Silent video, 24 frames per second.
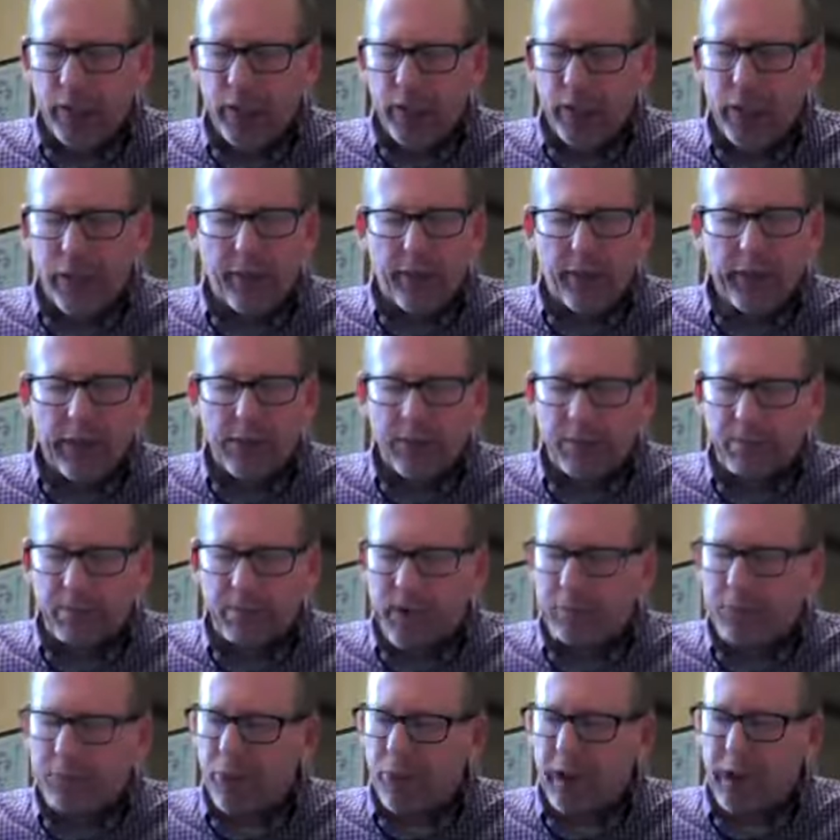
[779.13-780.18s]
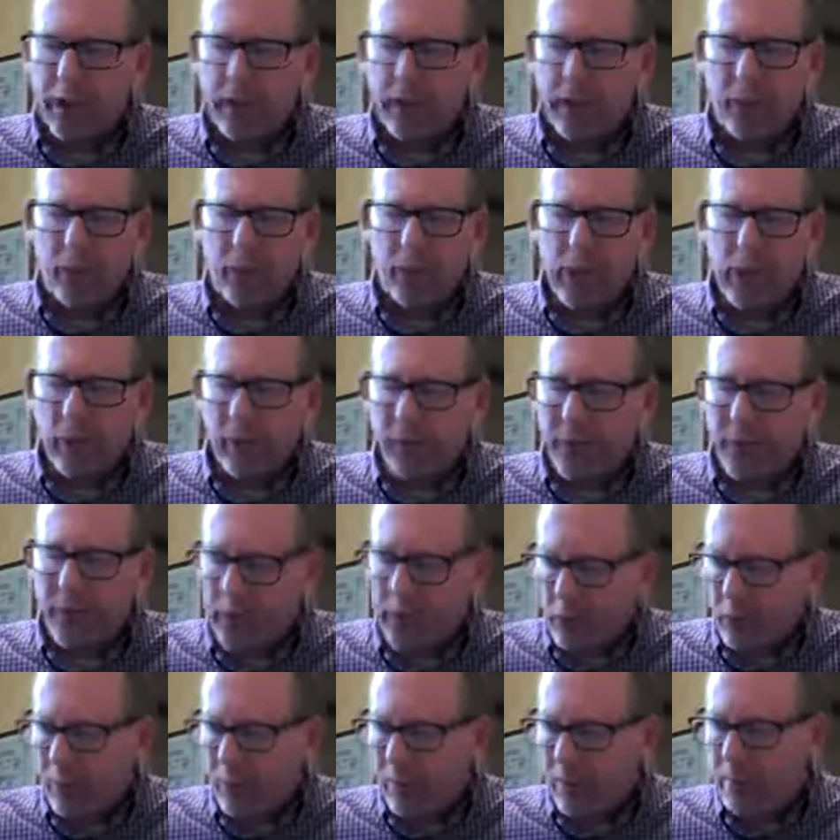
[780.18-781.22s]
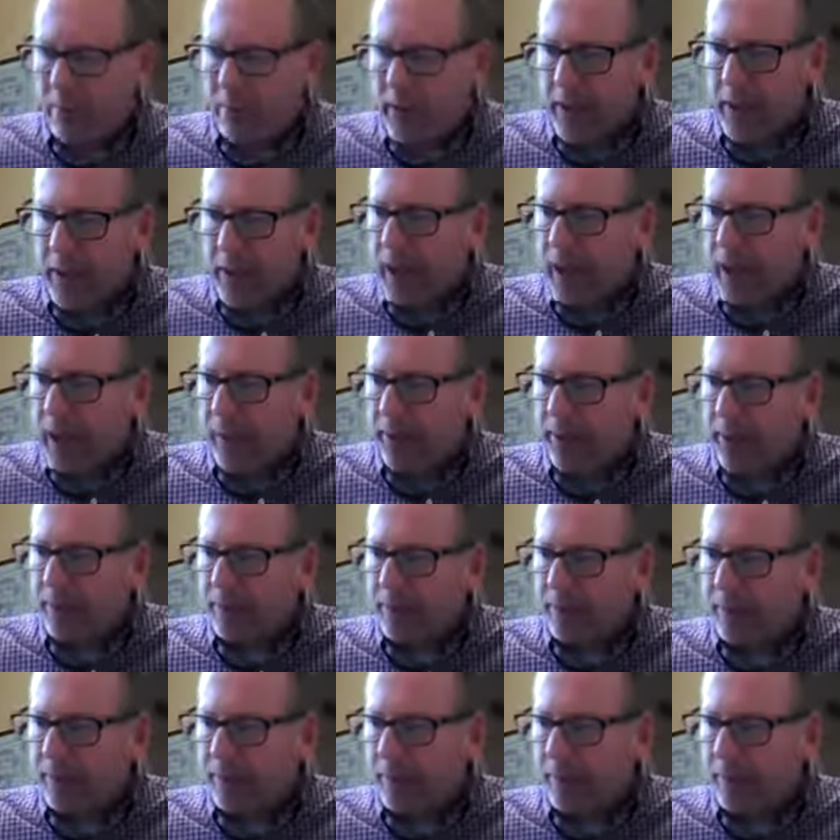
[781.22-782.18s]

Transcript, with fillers: Uh, we know that's a big prayer, but we know that you are a big God.